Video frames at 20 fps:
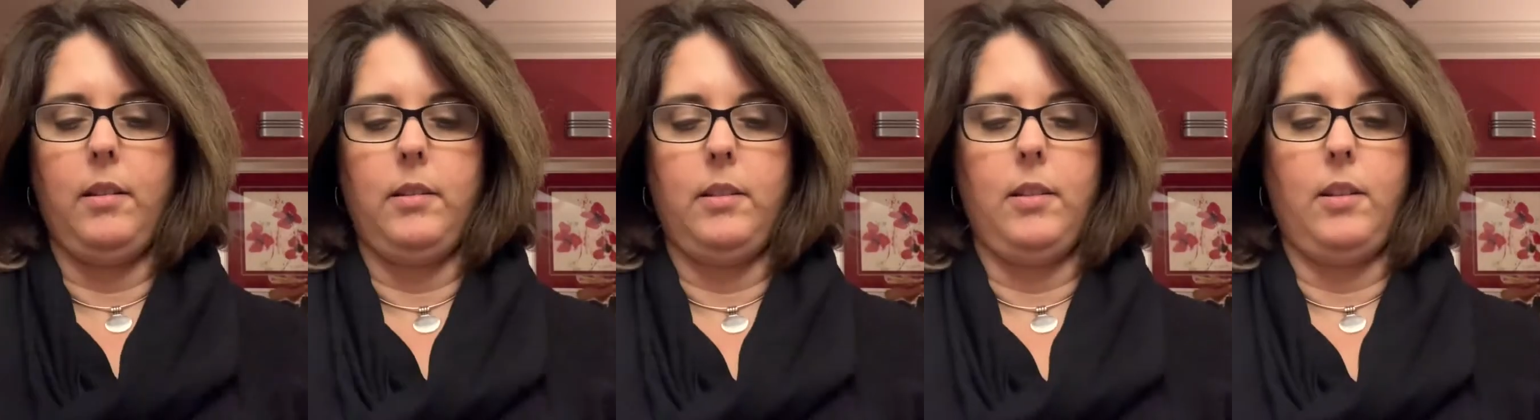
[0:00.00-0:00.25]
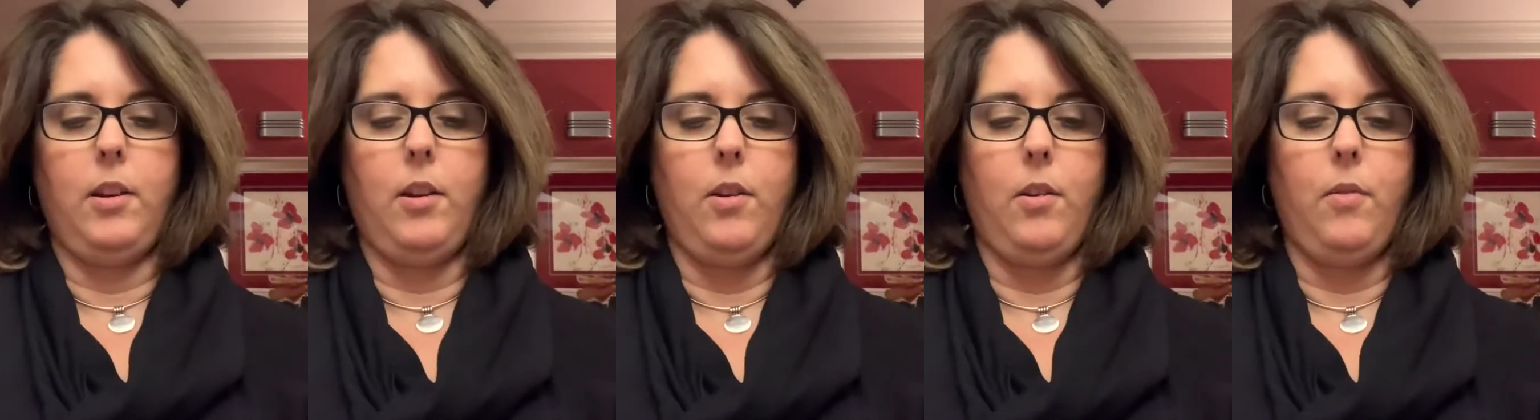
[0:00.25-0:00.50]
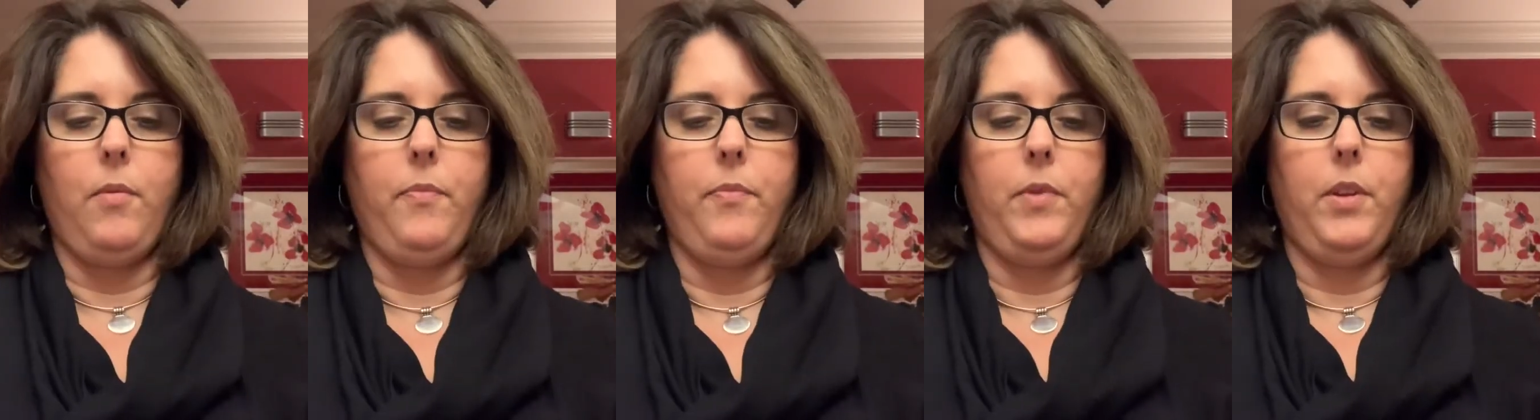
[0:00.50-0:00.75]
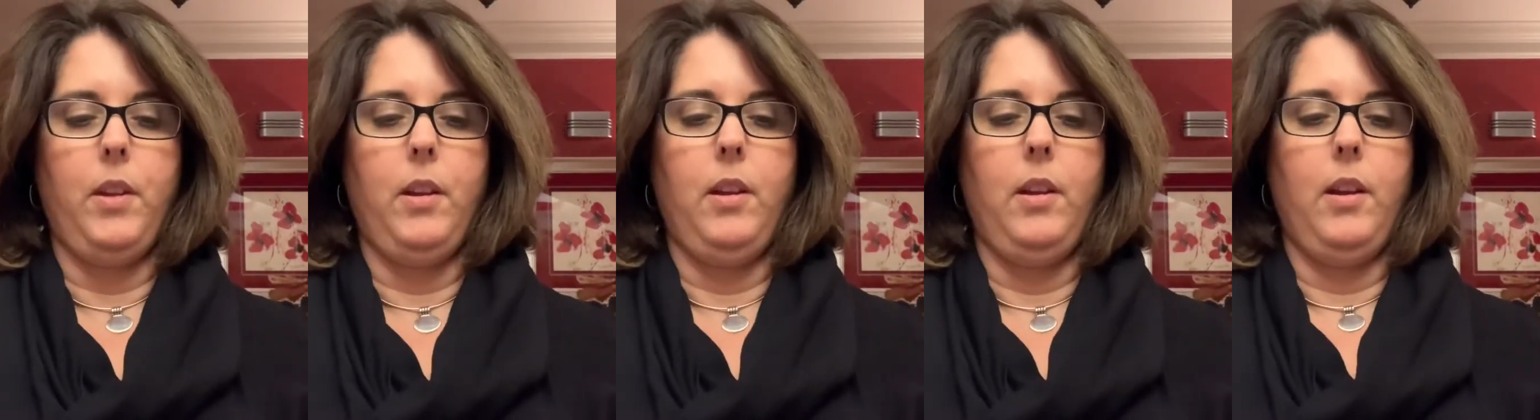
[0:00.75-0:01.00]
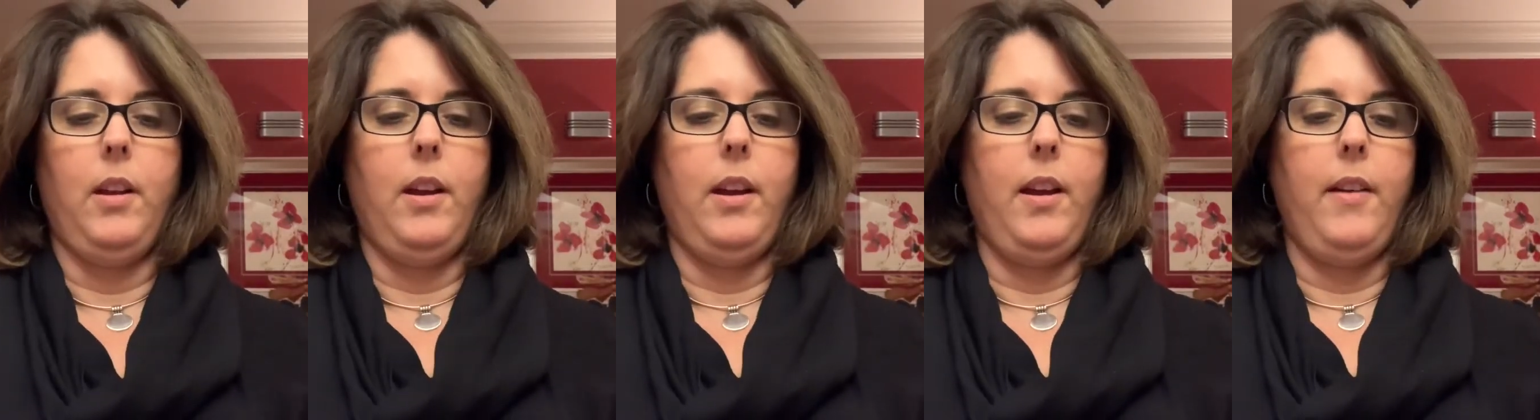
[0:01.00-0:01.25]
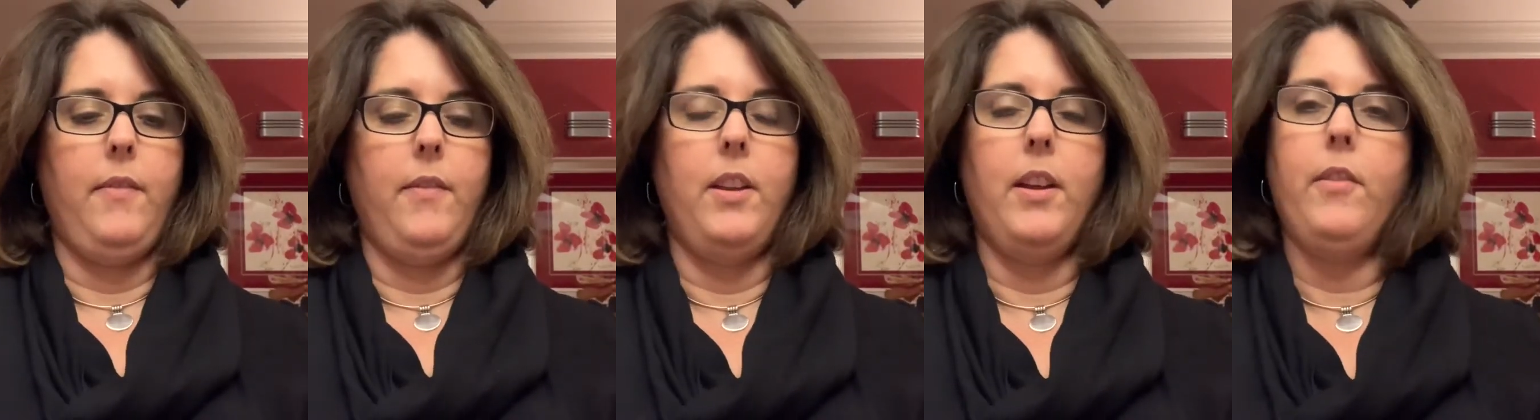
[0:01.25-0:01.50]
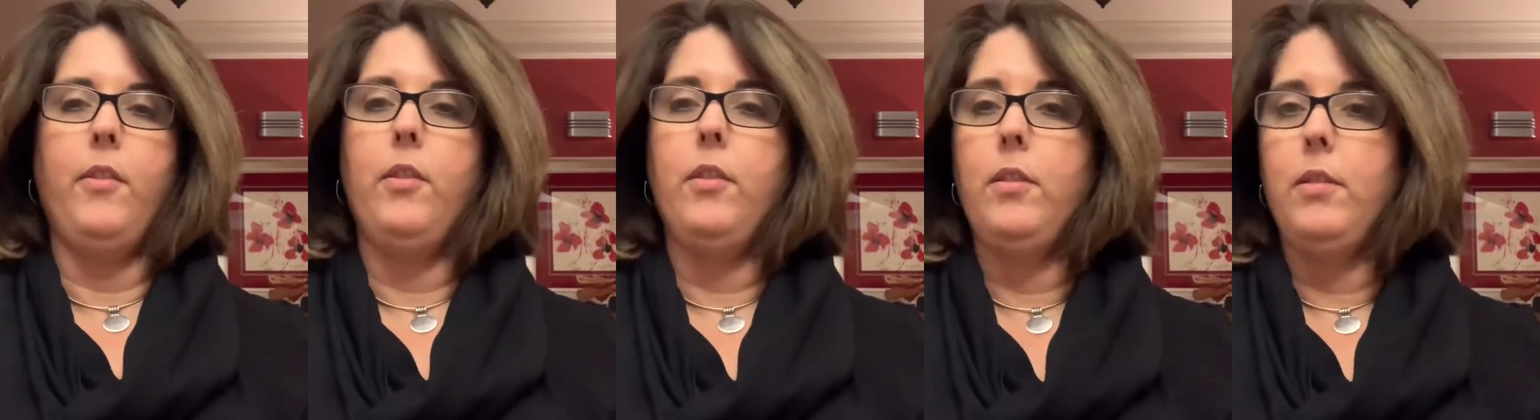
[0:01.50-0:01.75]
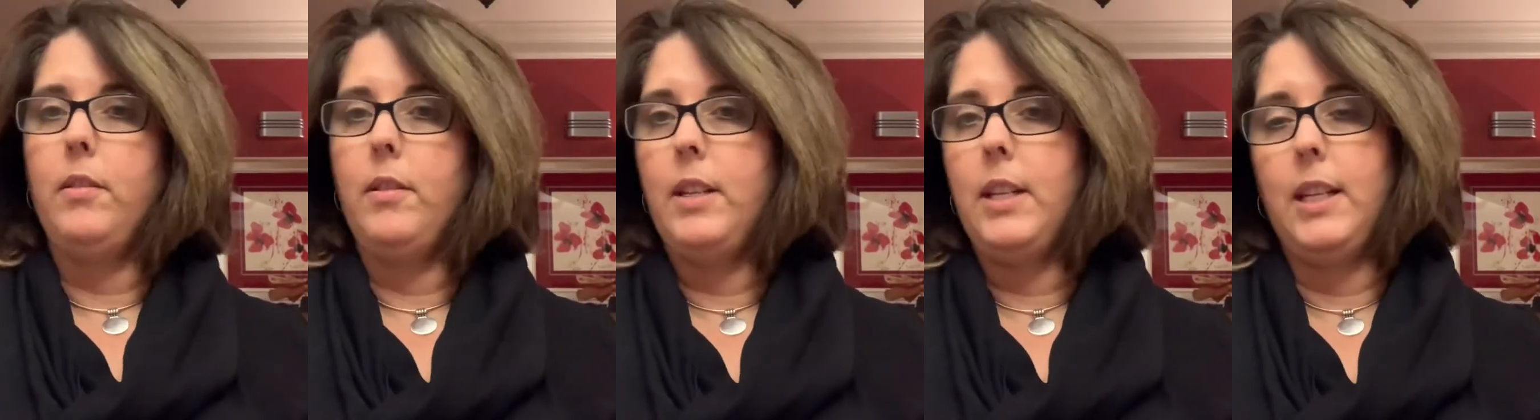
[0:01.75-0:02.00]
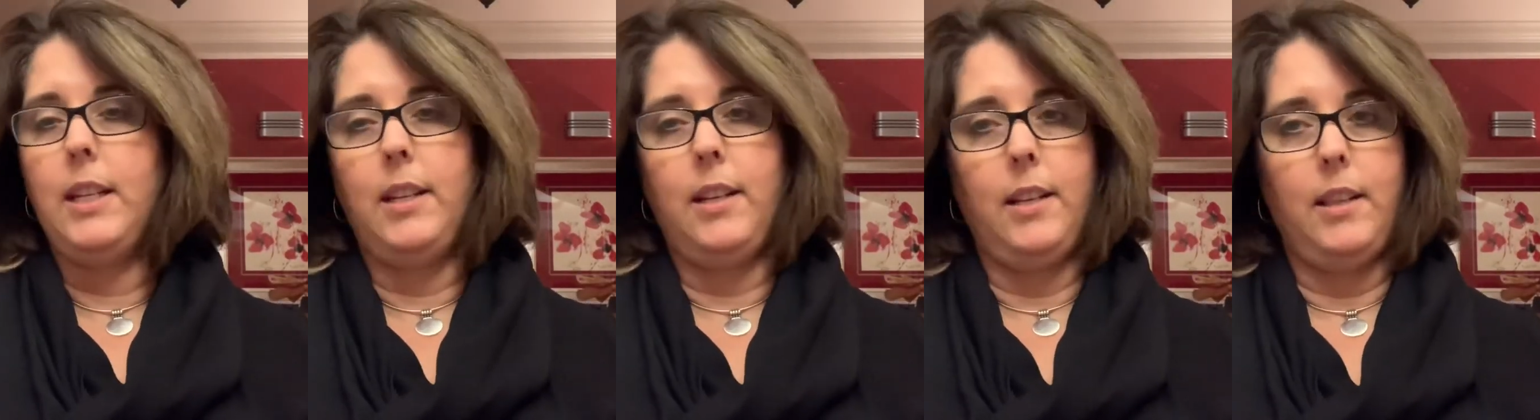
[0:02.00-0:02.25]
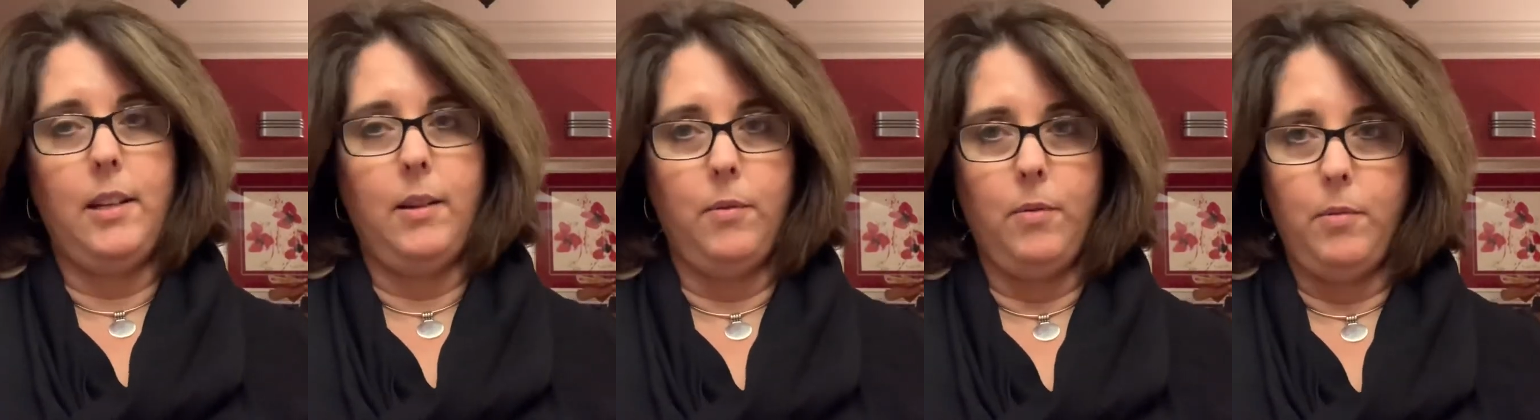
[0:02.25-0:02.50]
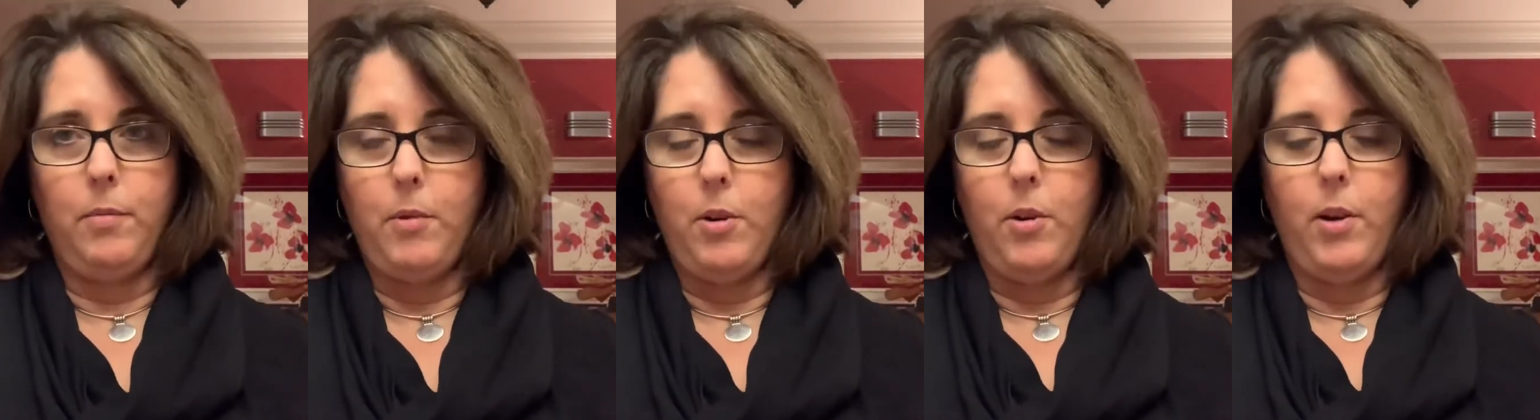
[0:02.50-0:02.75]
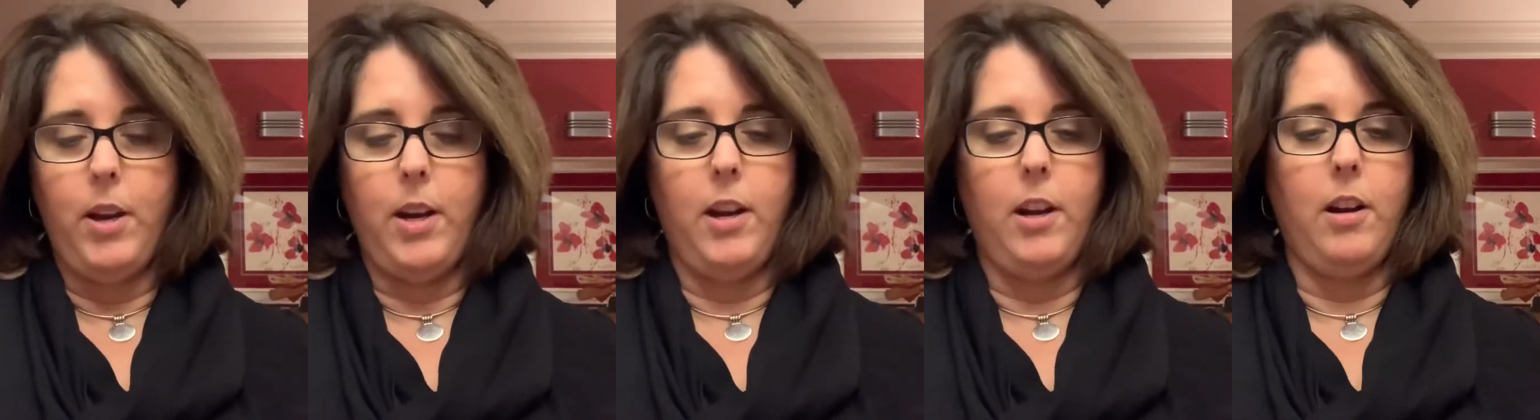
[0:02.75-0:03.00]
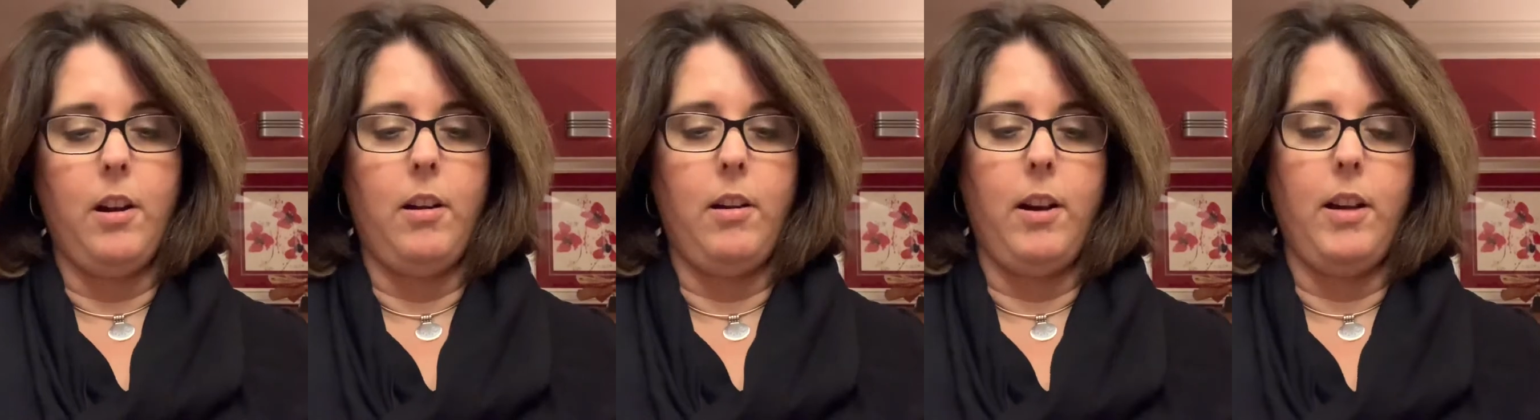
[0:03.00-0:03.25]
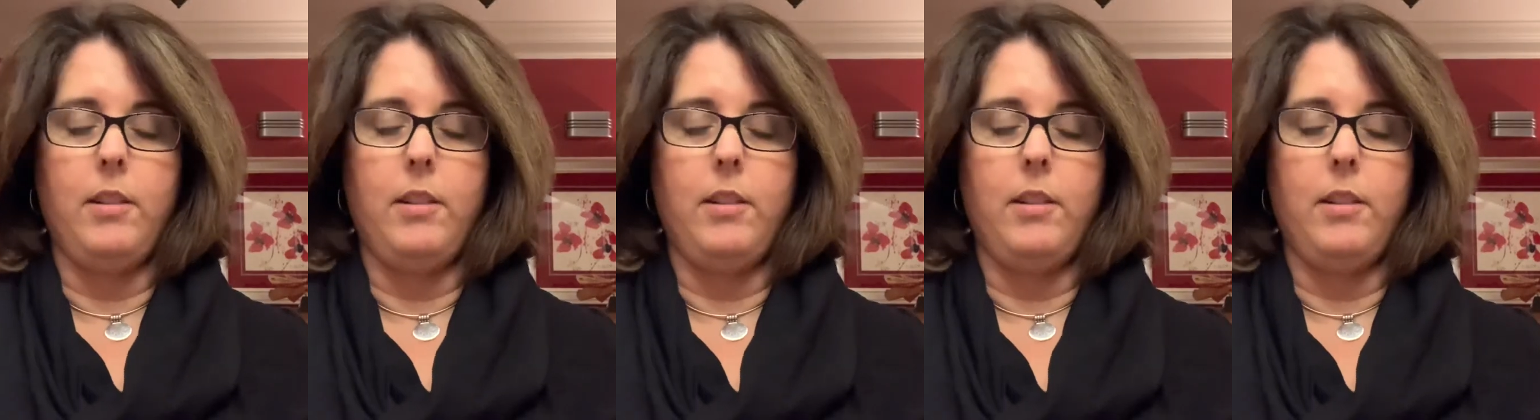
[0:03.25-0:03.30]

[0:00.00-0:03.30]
So I've never knit anything with mohair.